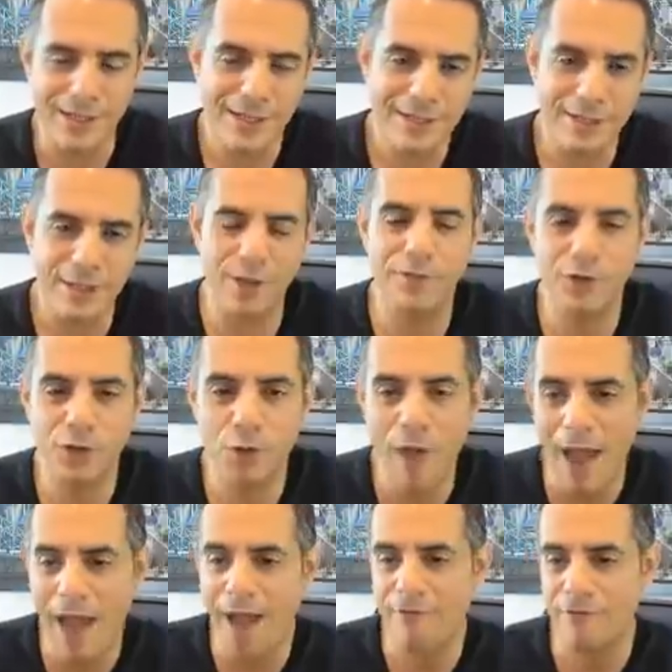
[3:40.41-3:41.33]
So if you
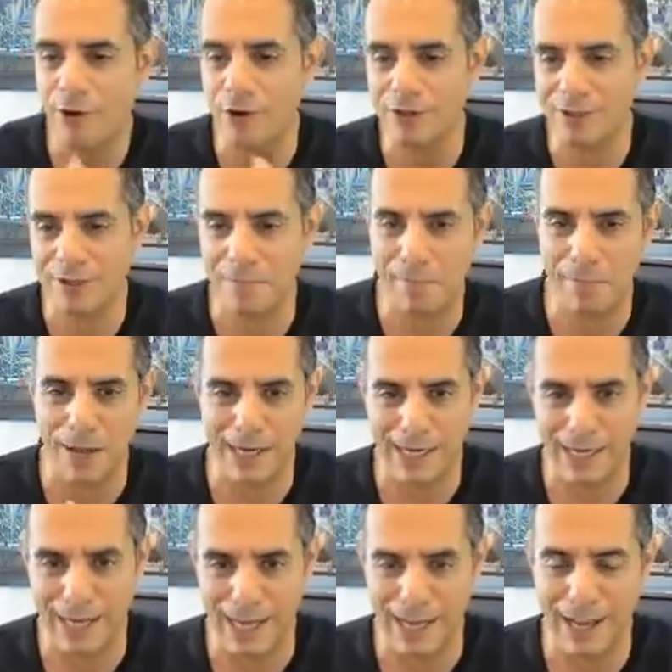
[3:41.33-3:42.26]
have got some money
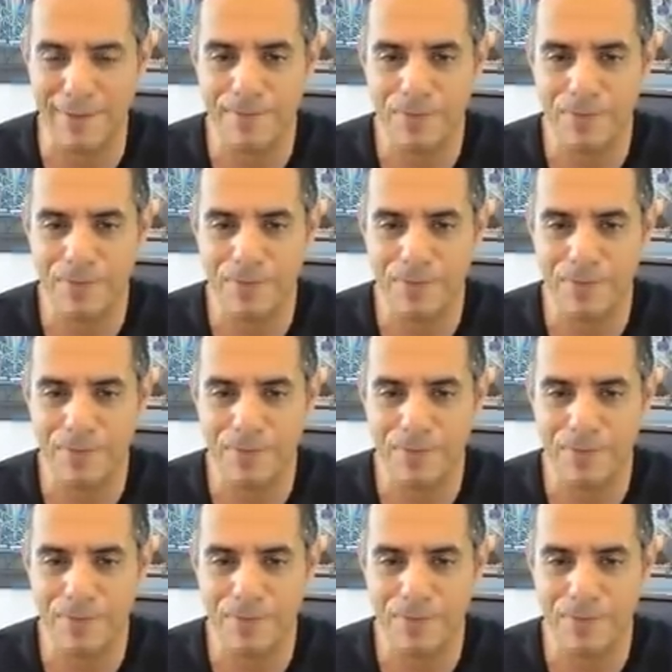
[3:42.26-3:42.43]
here,